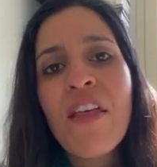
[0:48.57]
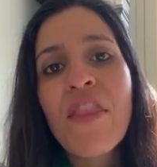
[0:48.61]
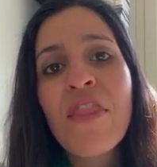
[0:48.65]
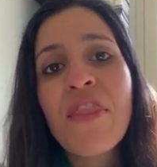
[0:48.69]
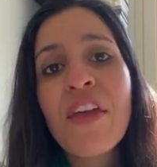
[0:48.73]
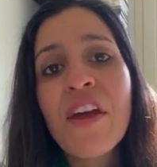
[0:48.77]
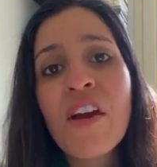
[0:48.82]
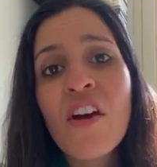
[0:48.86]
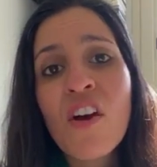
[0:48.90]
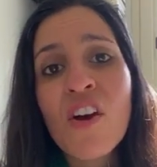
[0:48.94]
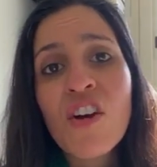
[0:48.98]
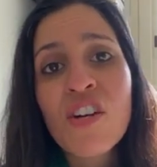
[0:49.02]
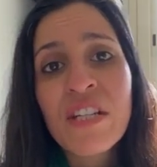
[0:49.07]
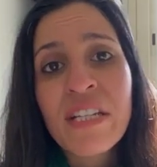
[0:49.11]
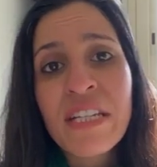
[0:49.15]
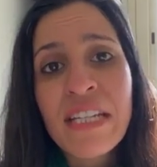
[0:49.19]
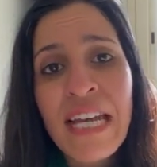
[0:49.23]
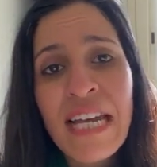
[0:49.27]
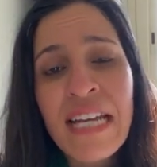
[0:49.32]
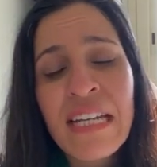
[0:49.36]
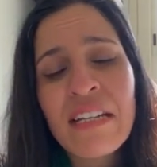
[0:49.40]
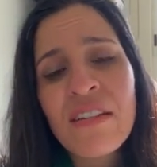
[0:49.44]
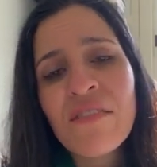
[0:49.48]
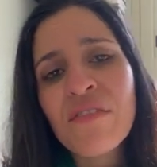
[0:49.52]
There are
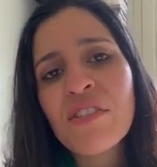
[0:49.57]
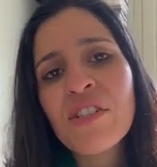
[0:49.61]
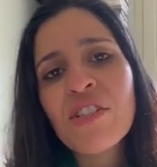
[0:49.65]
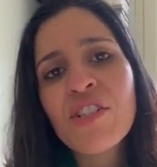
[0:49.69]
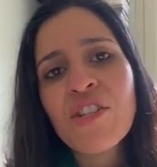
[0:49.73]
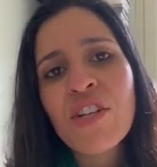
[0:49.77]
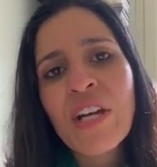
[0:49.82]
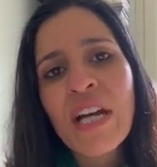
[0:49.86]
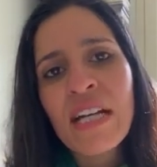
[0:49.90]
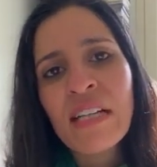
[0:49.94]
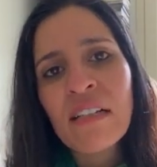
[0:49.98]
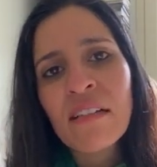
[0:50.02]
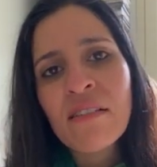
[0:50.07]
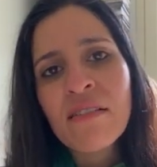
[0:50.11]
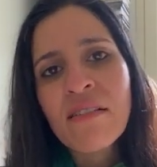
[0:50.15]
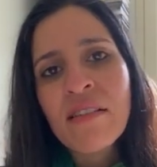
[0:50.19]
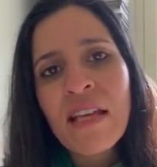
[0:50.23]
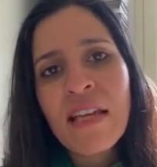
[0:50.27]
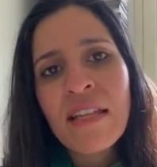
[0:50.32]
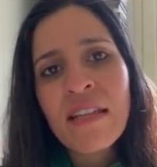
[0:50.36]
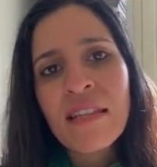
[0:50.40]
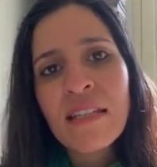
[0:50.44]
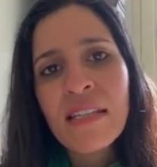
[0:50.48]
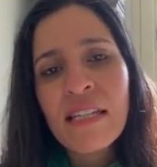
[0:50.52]
10 different channels
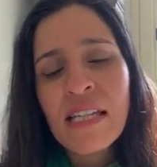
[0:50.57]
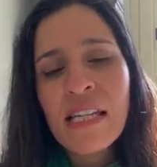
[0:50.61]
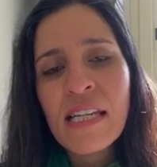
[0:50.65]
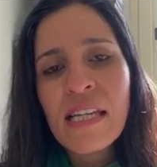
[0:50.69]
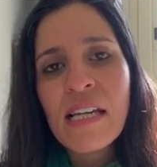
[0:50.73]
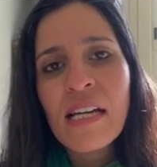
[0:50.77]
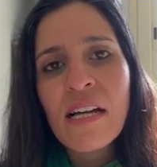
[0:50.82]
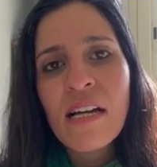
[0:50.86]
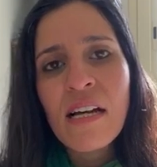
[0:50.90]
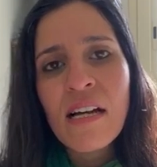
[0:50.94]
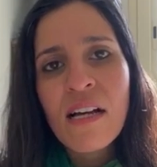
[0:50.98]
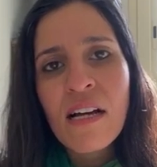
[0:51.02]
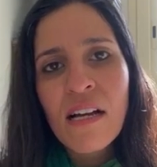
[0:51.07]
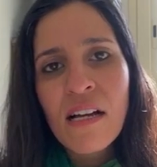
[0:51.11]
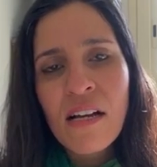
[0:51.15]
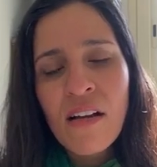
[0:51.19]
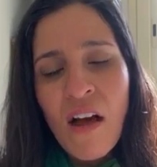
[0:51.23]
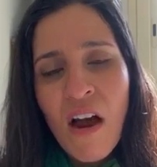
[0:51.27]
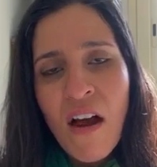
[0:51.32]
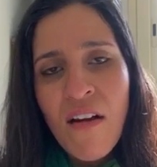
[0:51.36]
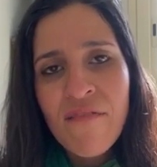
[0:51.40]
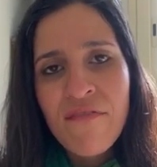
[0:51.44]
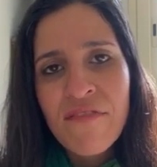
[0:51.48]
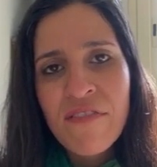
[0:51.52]
at the
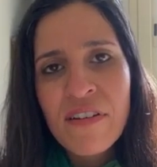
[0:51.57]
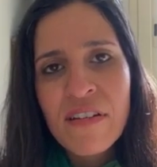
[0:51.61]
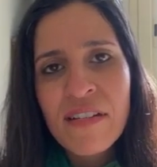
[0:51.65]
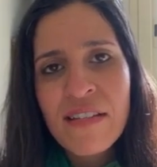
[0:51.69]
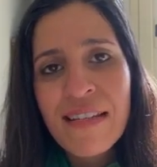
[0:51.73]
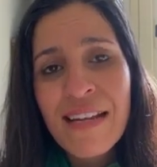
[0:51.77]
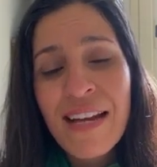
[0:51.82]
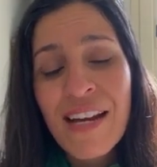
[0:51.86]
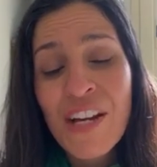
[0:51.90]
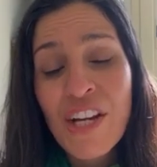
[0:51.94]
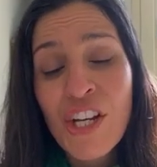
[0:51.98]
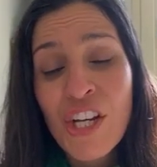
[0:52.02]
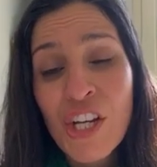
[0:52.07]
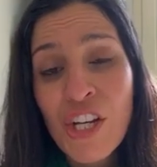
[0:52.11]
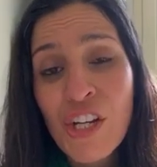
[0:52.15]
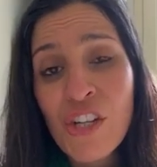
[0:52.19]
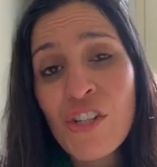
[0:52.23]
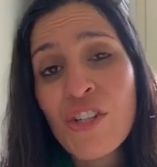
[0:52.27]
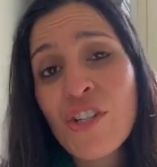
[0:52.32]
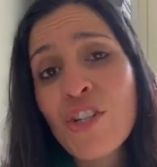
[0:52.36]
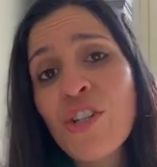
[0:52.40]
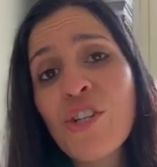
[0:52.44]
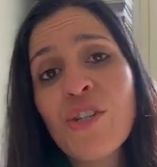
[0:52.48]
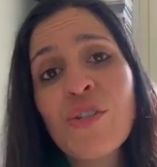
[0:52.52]
conference. I
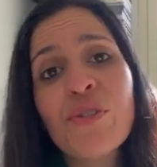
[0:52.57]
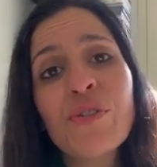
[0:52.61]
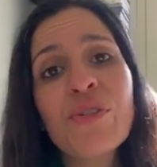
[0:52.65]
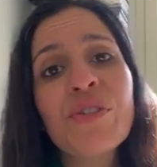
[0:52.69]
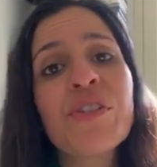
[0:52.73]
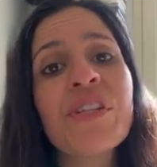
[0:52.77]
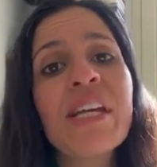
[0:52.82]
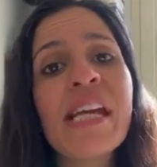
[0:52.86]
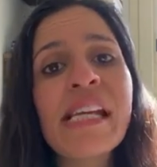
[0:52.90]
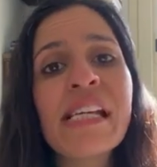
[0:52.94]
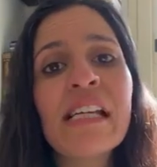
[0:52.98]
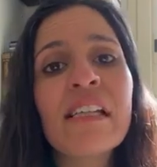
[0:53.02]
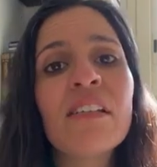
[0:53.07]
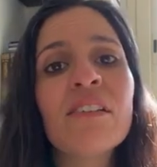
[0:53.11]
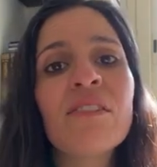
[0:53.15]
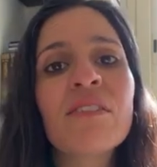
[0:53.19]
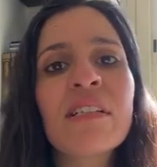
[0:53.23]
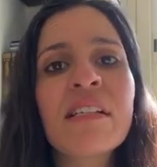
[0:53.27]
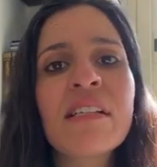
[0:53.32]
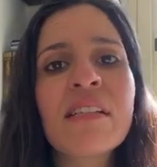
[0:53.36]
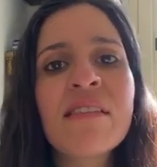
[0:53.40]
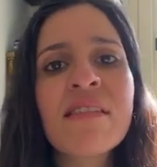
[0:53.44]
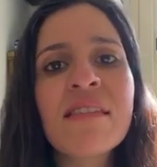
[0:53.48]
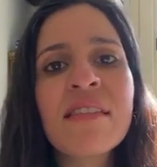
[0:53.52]
encourage you to take a
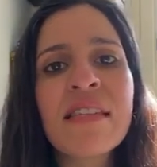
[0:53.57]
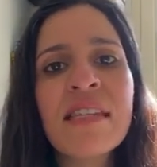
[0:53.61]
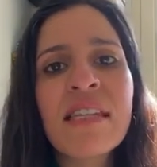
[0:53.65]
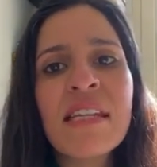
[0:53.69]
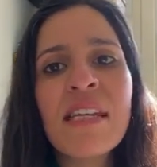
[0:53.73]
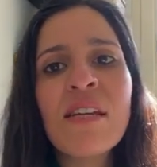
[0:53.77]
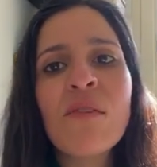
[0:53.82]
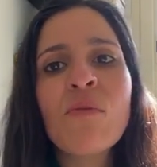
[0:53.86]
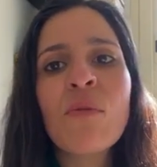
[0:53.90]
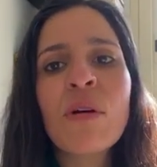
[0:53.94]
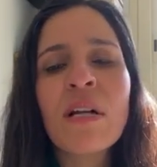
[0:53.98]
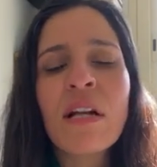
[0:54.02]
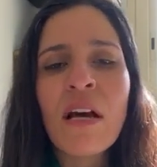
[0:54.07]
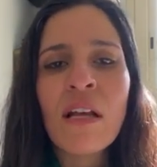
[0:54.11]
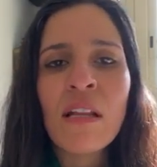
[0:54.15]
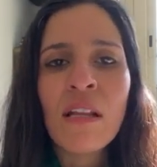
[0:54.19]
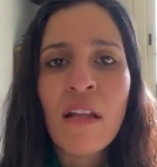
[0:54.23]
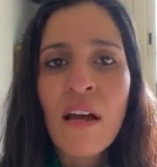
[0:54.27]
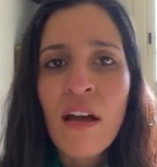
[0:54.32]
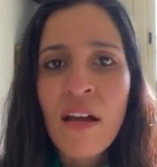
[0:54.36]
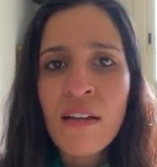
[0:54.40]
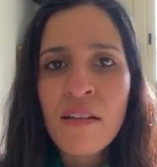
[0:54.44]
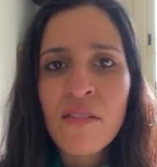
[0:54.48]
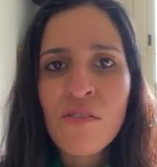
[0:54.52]
look and see what
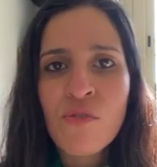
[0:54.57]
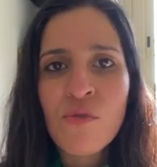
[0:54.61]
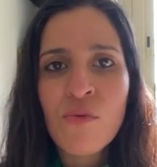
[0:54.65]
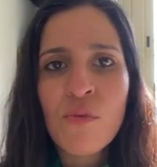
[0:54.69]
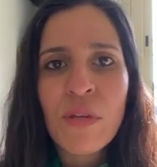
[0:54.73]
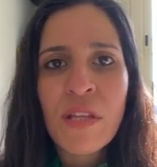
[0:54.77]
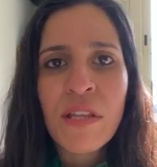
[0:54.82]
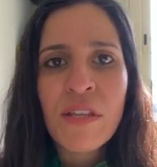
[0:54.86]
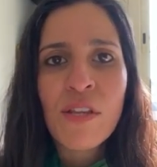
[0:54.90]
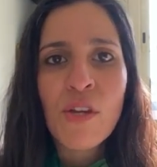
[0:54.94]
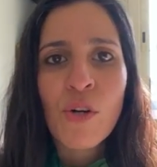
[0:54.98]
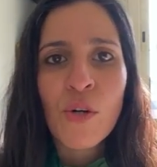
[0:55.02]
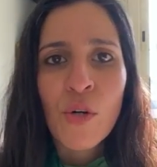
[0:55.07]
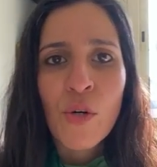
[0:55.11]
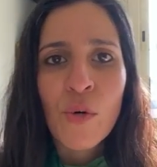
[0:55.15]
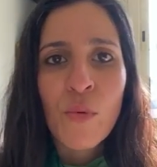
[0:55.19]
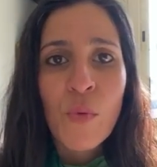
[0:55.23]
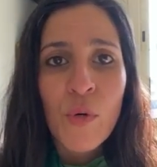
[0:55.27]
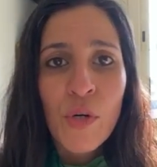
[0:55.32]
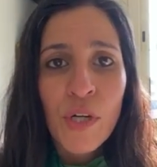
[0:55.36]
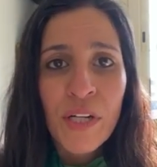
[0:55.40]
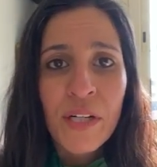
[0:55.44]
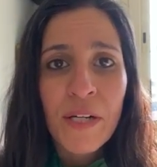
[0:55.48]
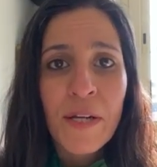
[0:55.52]
aligns with your
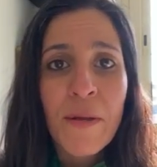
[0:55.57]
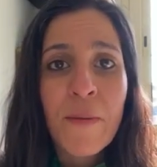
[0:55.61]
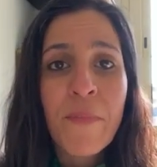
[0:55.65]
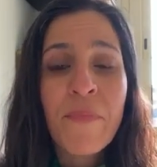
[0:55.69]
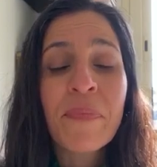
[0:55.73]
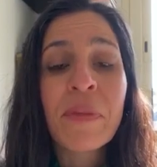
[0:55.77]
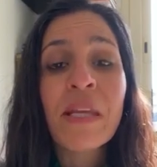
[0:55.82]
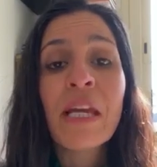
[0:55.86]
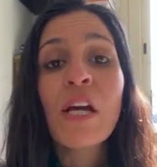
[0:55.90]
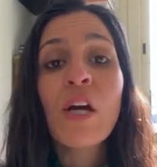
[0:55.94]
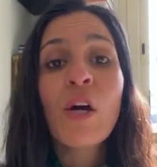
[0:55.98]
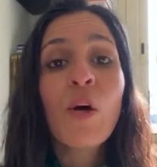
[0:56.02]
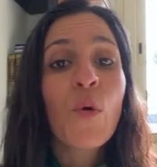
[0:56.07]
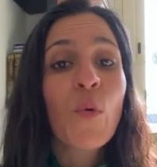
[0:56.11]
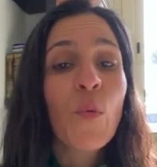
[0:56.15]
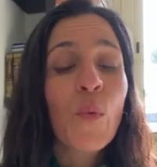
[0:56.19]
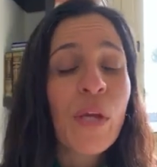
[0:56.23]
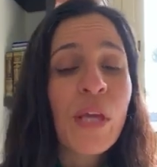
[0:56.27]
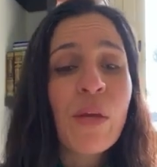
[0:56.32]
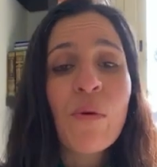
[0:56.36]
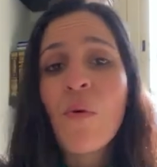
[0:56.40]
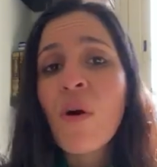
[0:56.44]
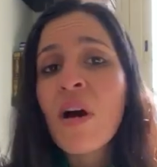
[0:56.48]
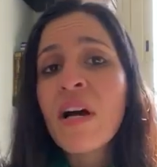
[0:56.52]
work.
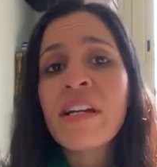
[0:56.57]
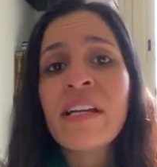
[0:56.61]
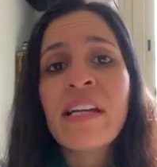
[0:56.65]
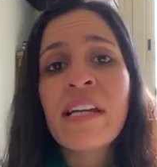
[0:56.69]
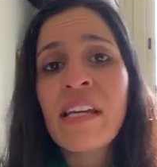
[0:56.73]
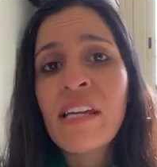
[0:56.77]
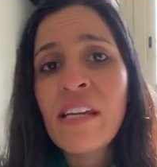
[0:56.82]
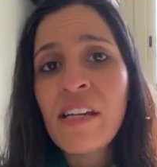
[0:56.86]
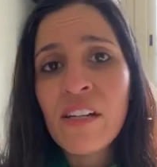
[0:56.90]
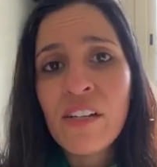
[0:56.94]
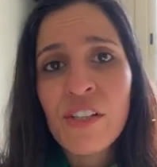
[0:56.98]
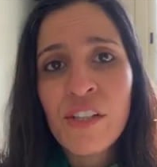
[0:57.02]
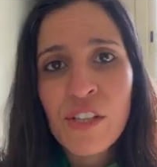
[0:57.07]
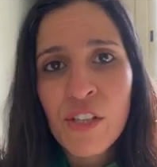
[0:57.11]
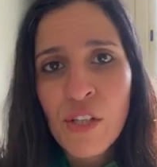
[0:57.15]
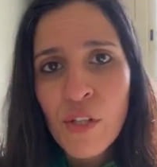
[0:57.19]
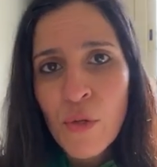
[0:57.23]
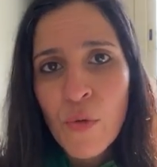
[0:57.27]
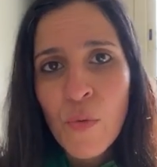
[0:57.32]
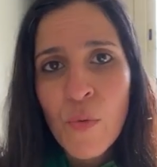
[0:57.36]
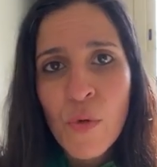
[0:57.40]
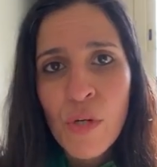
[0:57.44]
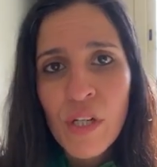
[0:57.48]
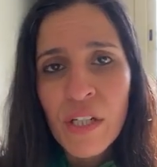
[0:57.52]
We wanna hear
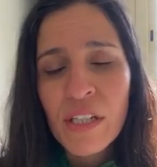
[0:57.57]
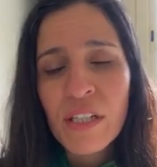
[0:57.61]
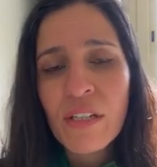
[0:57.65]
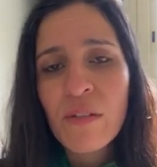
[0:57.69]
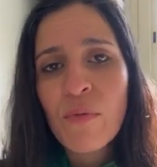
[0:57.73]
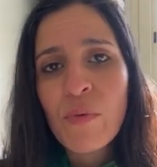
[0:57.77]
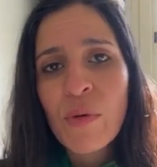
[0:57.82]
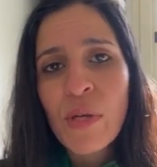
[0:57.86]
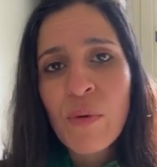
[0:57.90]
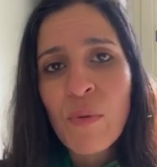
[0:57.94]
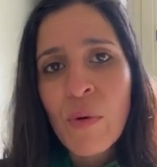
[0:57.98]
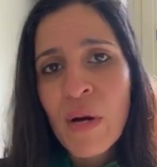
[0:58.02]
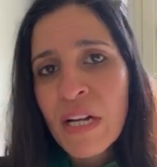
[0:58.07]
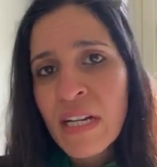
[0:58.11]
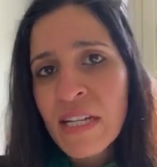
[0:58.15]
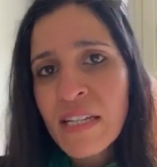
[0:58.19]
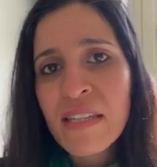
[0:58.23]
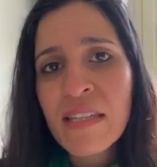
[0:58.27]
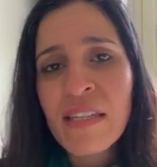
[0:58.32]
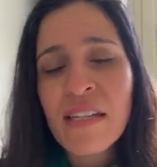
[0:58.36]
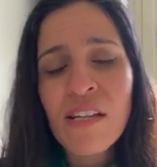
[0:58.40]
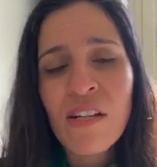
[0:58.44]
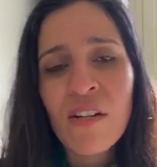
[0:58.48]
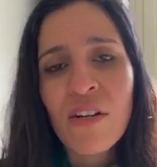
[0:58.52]
your work. We wanna
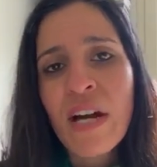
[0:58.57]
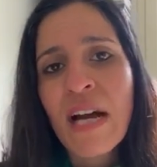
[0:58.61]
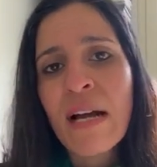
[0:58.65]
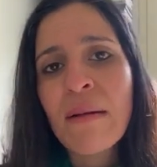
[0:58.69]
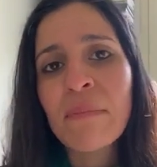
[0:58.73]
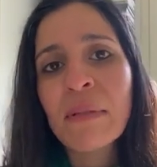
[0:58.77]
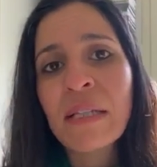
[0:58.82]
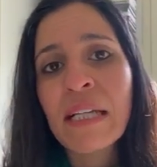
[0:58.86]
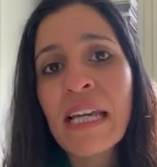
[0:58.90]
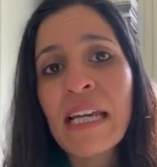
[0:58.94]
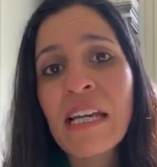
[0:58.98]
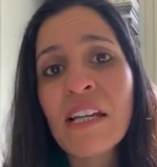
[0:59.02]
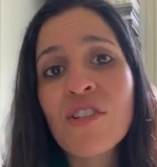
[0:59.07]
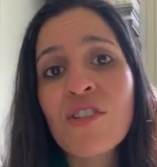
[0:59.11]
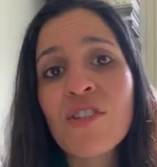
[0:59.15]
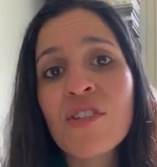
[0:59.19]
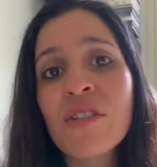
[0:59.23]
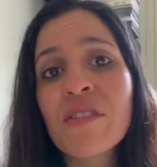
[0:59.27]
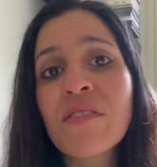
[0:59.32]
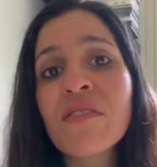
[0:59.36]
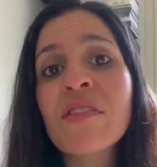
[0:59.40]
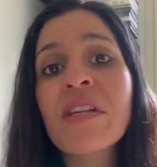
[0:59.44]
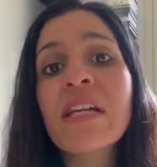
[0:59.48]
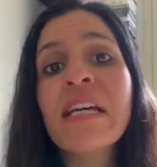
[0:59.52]
see your
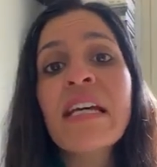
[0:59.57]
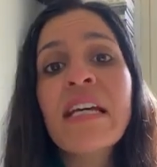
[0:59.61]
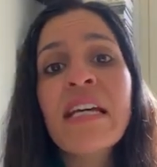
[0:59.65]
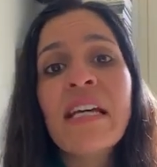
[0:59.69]
applications.